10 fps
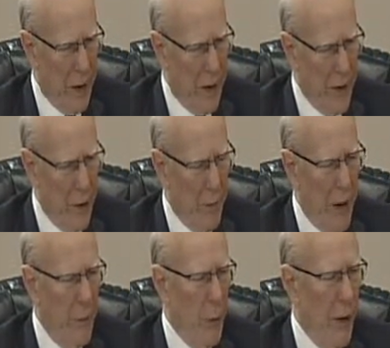so
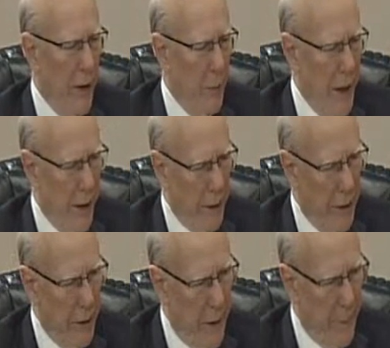maybe we can make a
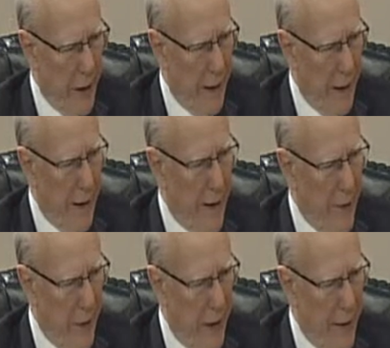little lemonade out
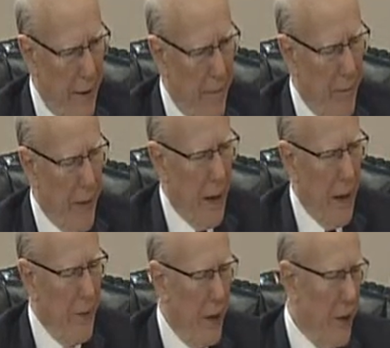of that.
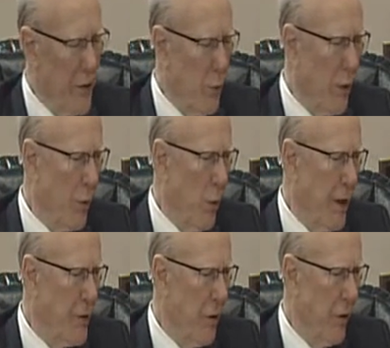I think that's one
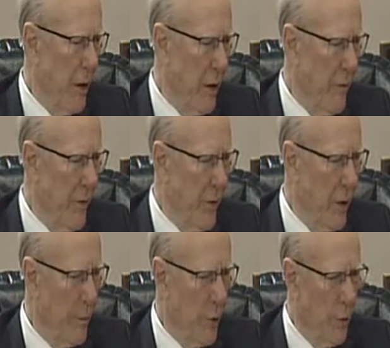question that every
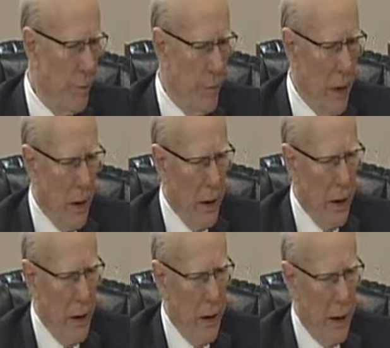farm group.
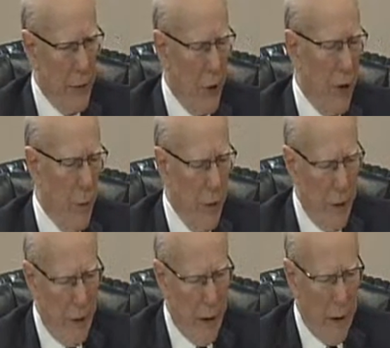I was on with
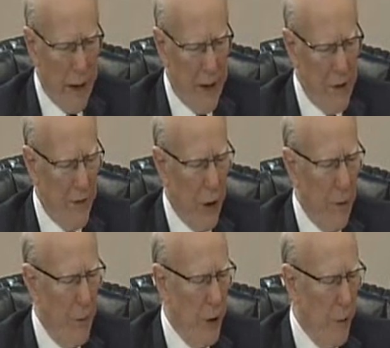the Kansas
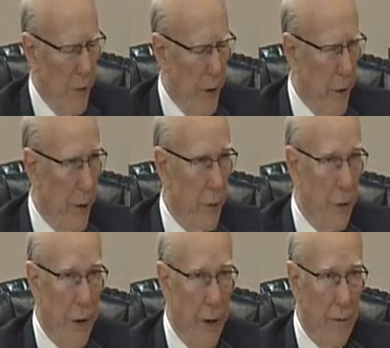Farm Bureau with their
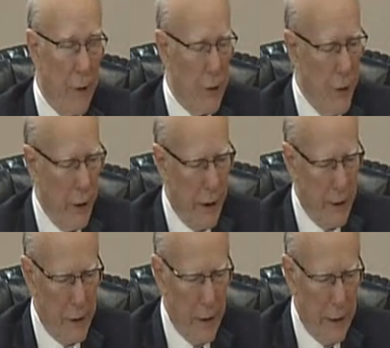100th anniversary
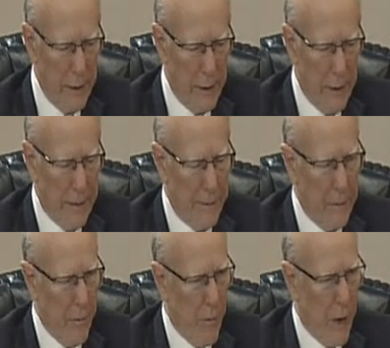last night,
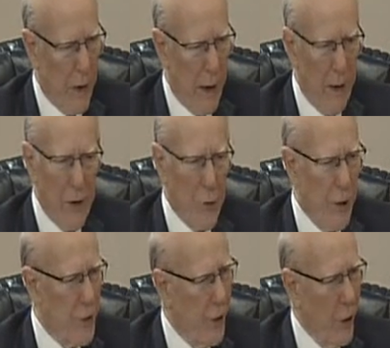and this
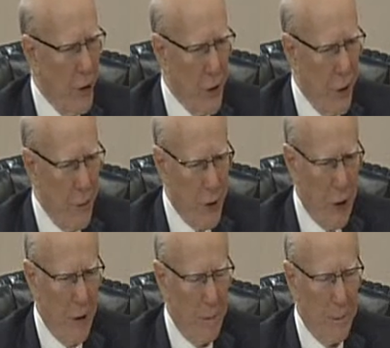question always comes up.